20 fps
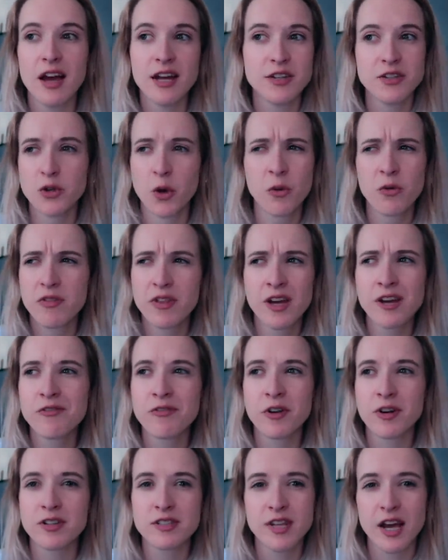I don't think
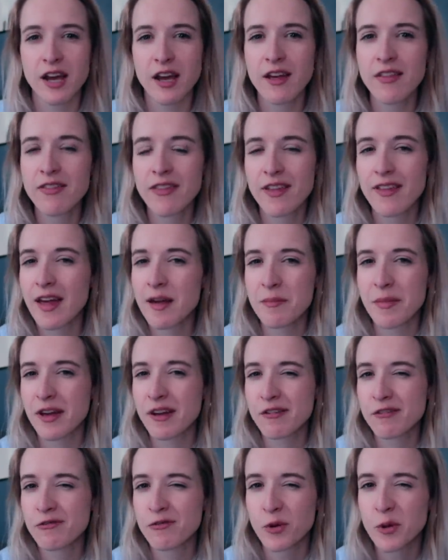for a second that I'm
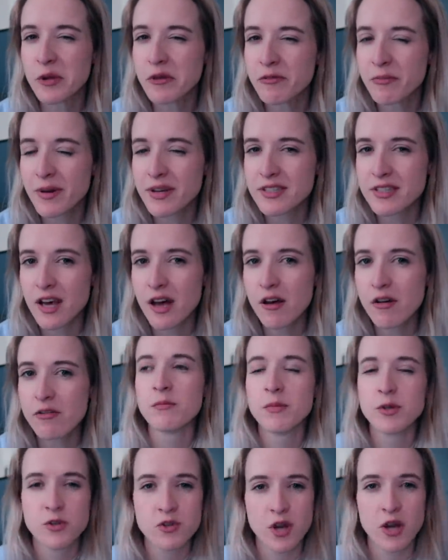like full of
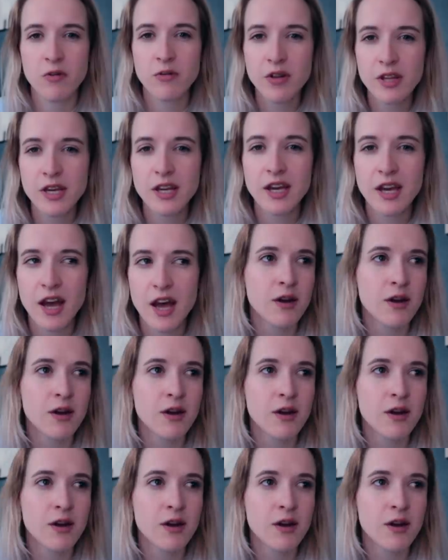myself, but generally